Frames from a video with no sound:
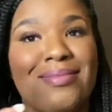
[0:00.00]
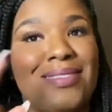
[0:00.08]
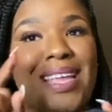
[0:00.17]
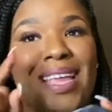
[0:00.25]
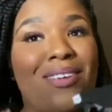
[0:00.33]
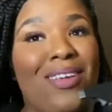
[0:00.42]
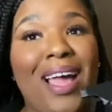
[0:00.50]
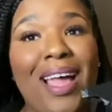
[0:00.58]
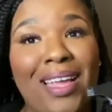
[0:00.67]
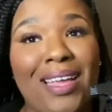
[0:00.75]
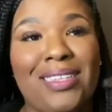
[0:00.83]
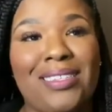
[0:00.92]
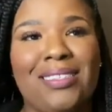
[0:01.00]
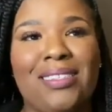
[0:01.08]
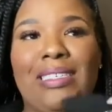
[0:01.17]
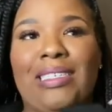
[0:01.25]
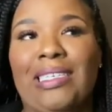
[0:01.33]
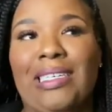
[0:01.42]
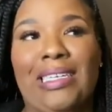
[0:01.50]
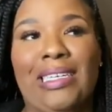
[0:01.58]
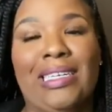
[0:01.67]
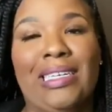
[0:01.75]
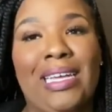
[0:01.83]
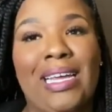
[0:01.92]
And you guys,
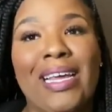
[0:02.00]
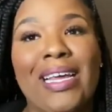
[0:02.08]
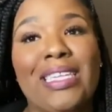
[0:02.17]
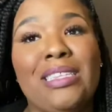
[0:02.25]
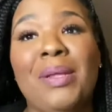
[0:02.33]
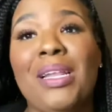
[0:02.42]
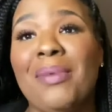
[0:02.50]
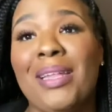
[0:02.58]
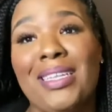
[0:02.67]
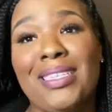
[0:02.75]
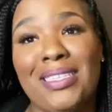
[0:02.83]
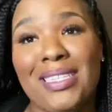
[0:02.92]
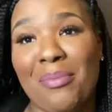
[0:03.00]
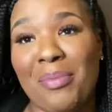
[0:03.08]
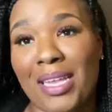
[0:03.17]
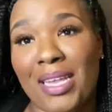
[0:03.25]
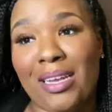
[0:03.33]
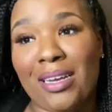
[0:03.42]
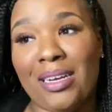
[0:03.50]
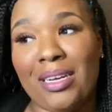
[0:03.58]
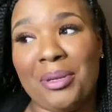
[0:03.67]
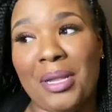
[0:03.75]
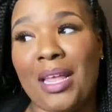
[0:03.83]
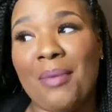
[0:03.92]
it's been a minute since I've been here,
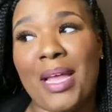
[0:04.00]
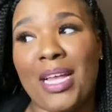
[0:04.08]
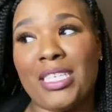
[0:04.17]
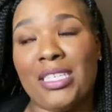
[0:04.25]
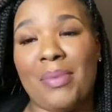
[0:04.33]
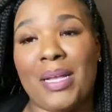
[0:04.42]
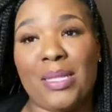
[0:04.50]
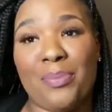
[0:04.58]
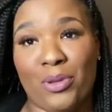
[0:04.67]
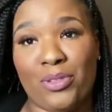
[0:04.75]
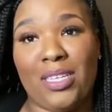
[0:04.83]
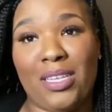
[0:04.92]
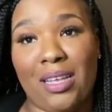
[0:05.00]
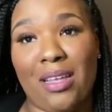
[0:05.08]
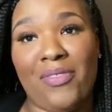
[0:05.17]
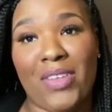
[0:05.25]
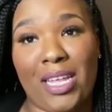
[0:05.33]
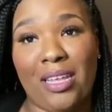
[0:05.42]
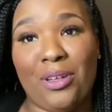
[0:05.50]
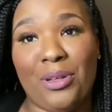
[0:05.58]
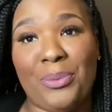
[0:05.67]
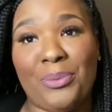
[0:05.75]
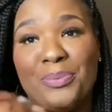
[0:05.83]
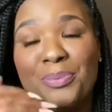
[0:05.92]
and I'm actually about to post a
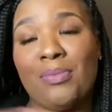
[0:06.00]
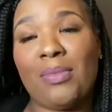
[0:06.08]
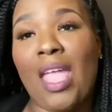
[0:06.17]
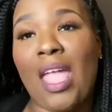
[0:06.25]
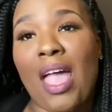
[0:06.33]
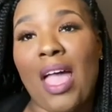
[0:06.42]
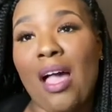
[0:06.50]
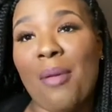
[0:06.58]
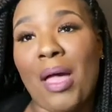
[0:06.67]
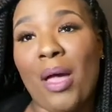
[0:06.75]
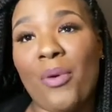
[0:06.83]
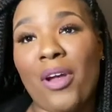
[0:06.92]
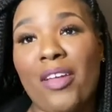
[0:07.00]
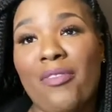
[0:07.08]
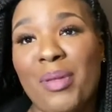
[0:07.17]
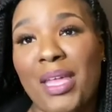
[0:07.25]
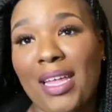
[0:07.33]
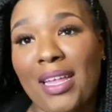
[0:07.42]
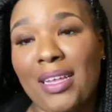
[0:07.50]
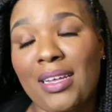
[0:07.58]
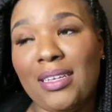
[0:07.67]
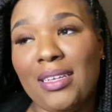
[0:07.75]
video about where I've been.